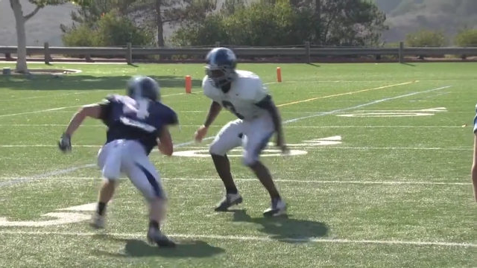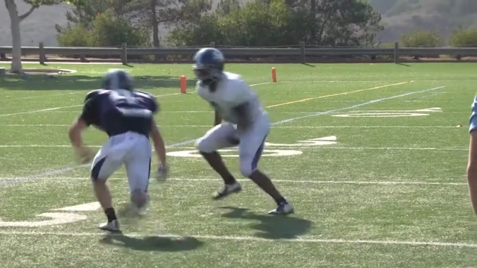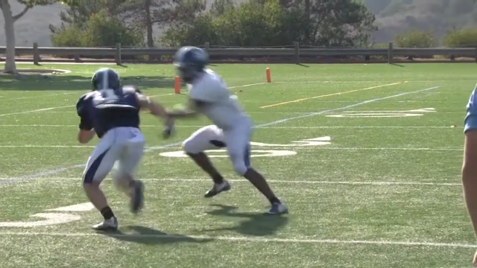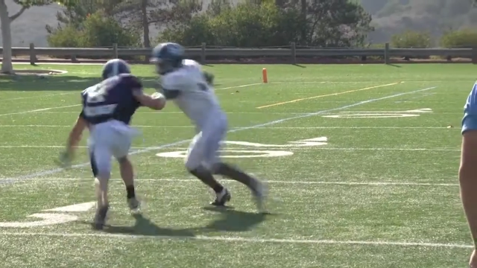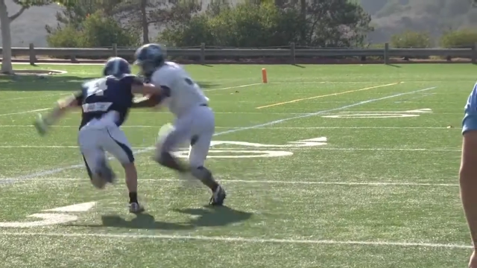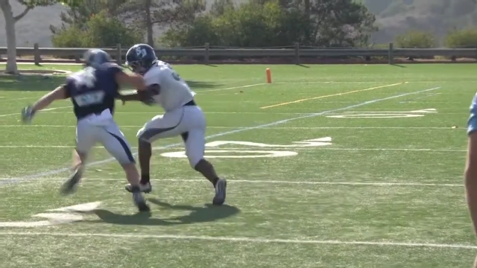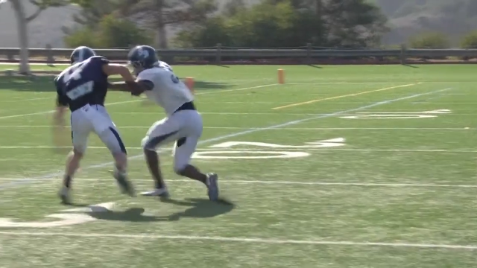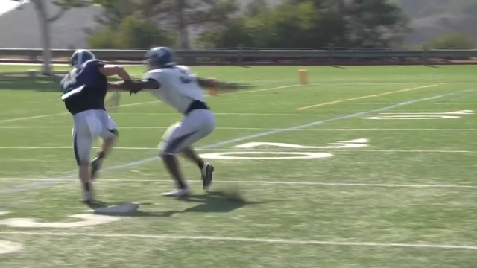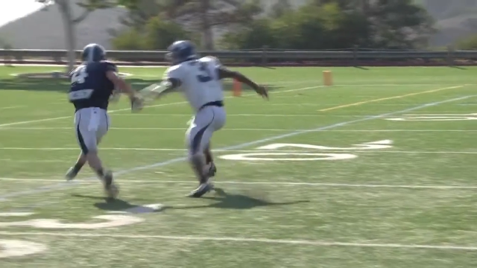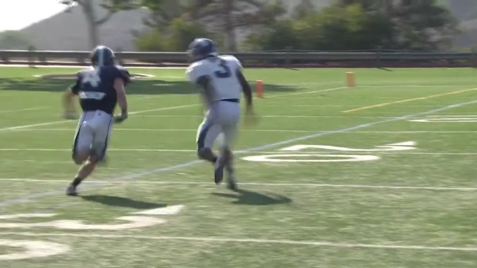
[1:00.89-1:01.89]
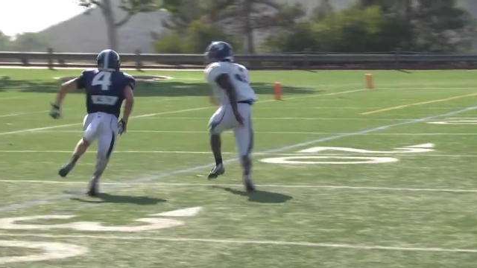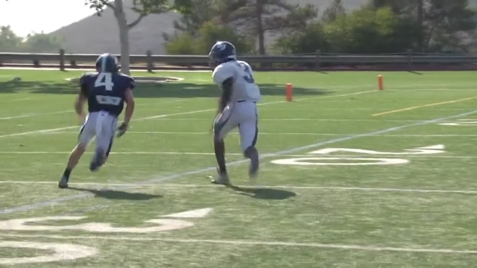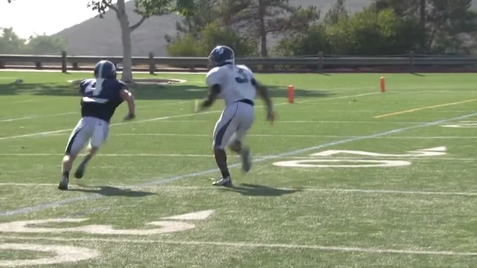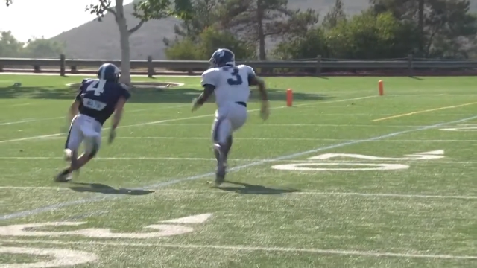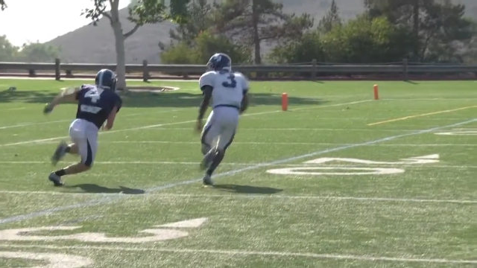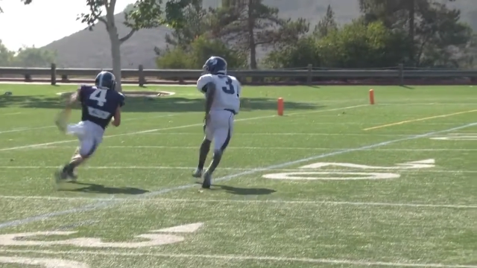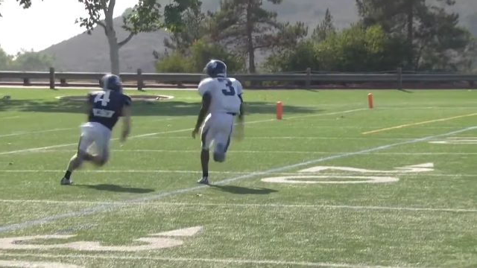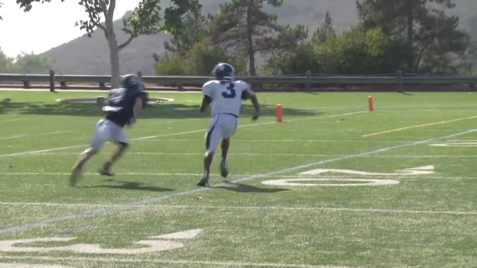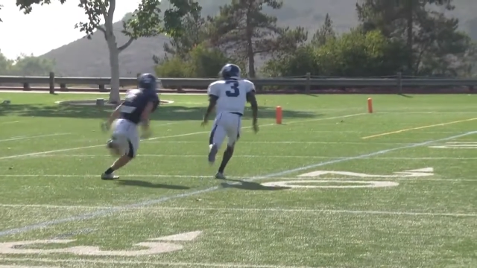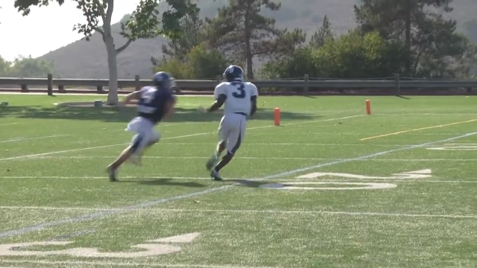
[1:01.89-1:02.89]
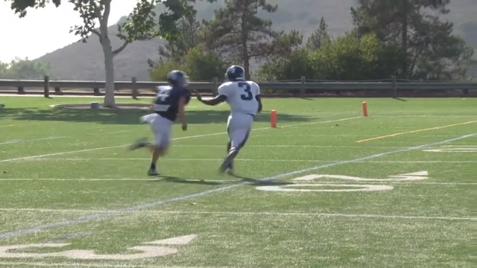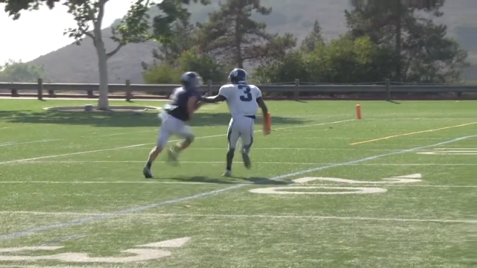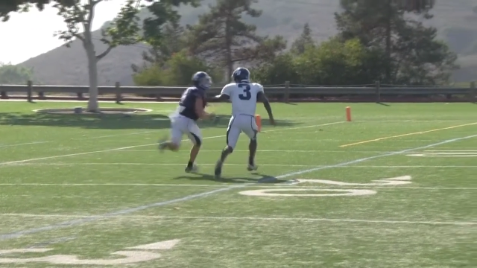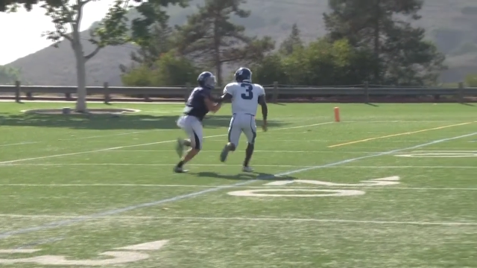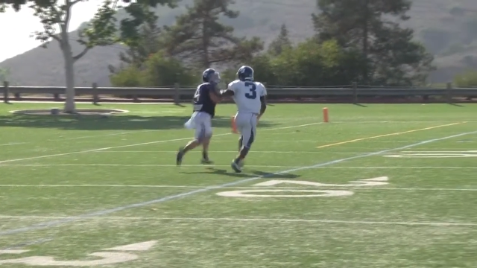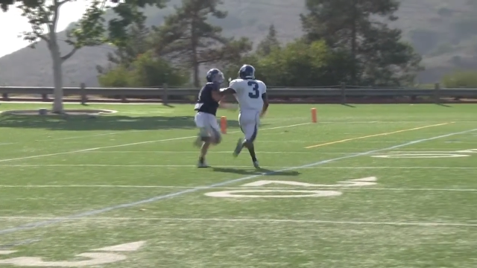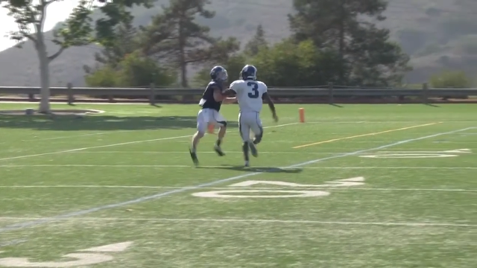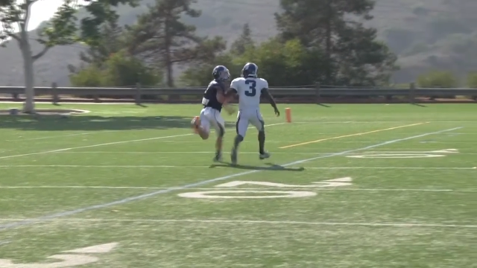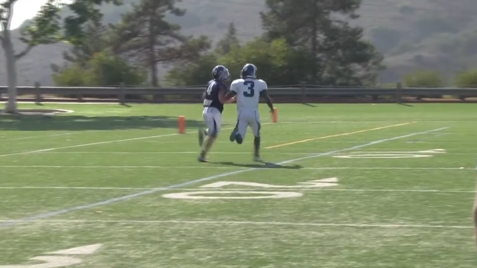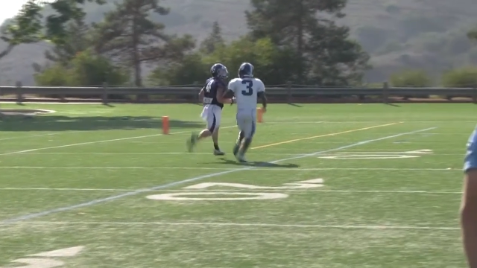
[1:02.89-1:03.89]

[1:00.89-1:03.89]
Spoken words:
[unreadable: no face in view]